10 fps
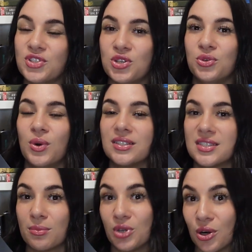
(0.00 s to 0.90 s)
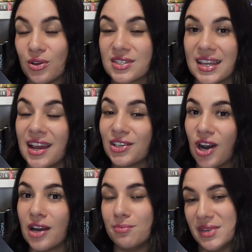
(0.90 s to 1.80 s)
to some girls that had
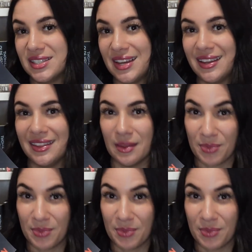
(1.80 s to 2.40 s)
gone missing in the